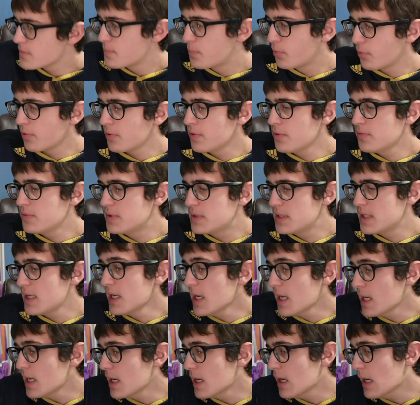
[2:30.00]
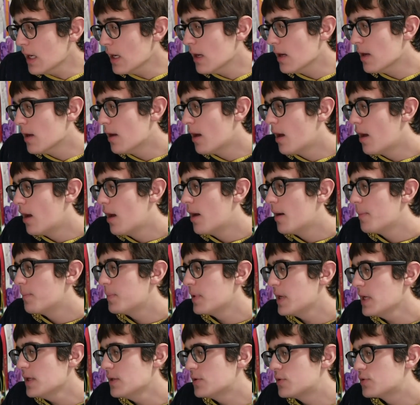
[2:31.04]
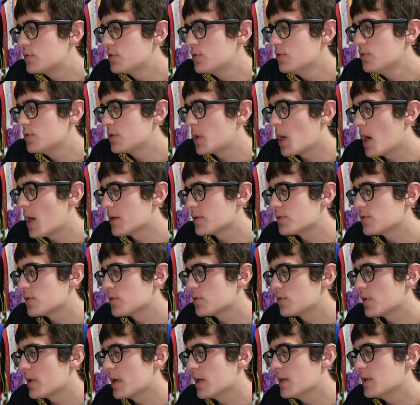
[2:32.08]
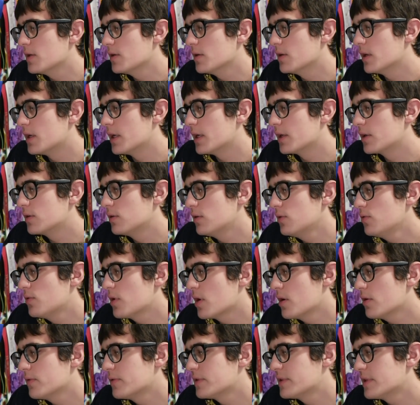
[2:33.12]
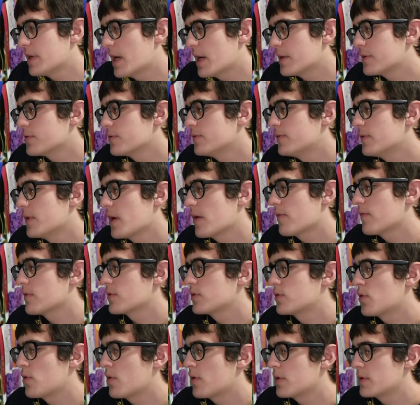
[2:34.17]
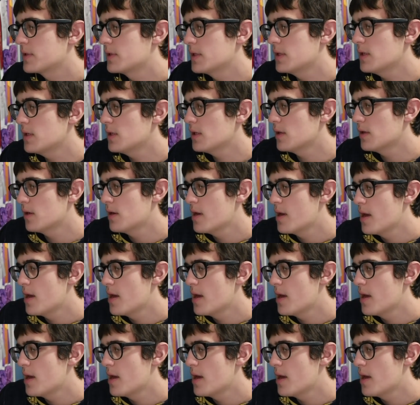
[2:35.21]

brewed tea, peach juice concentrate, glucose, natural flavors, tartine,